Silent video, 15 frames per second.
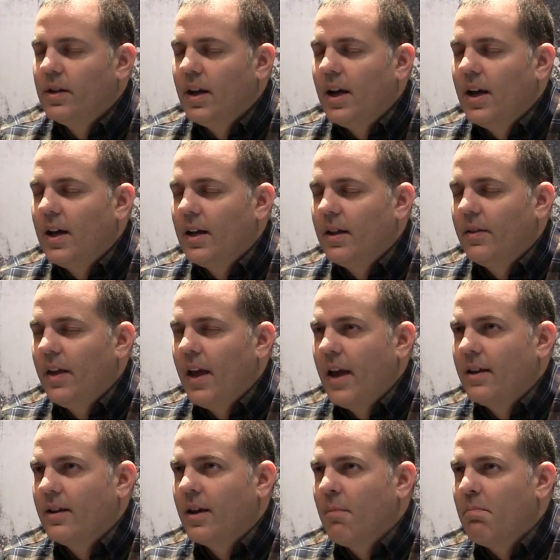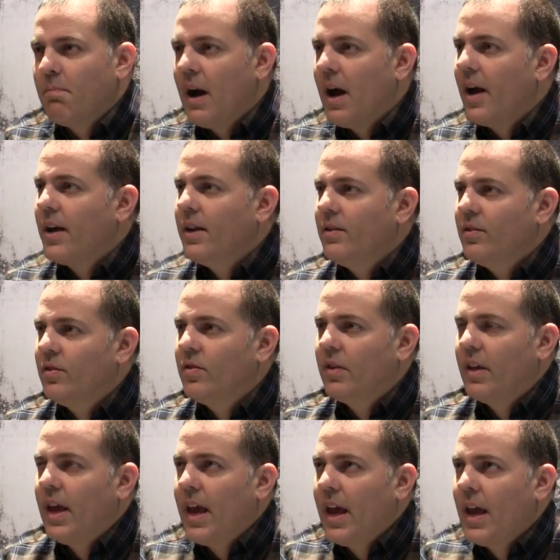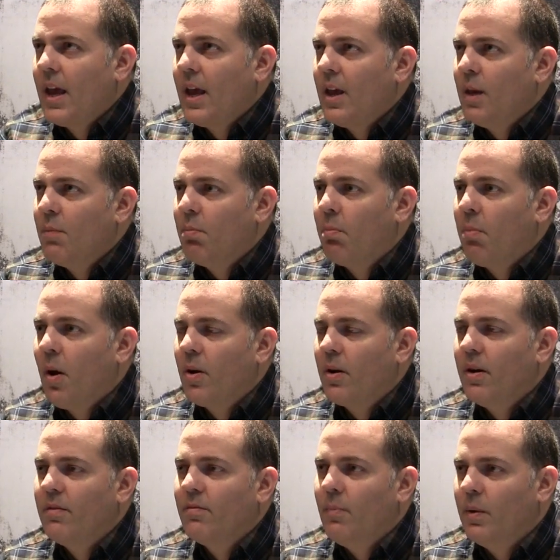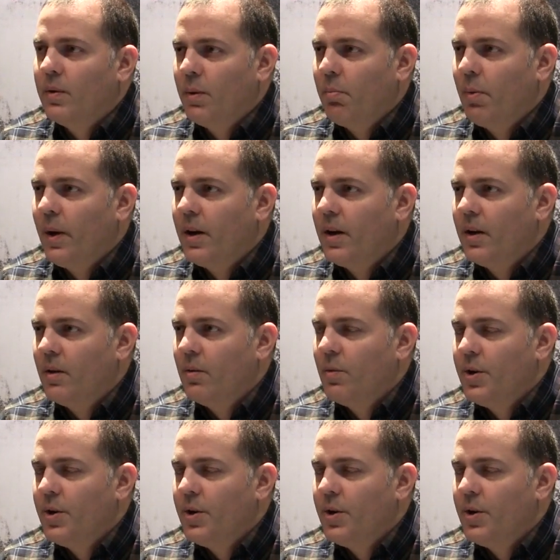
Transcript: that combines a part of multiplayer,